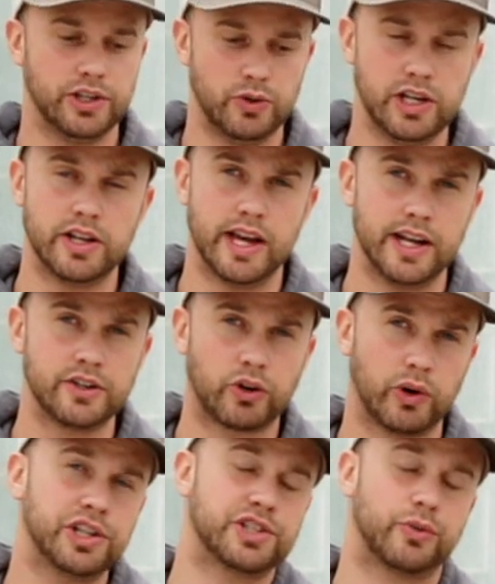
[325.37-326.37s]
you need to
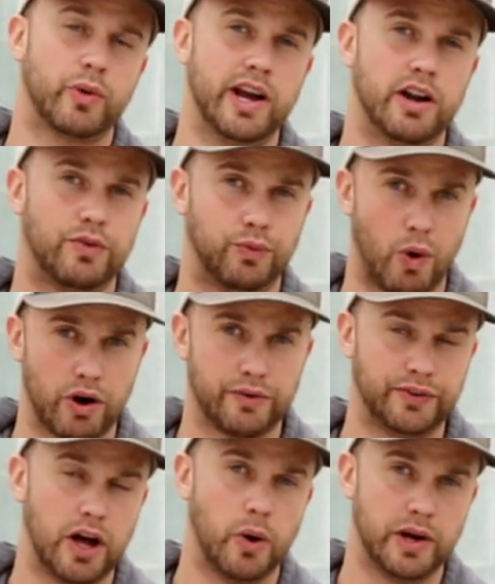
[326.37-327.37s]
increase the rate of water
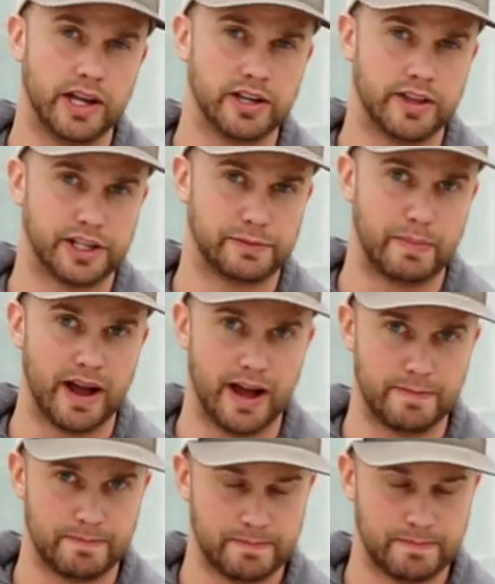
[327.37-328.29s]
flow into this bed.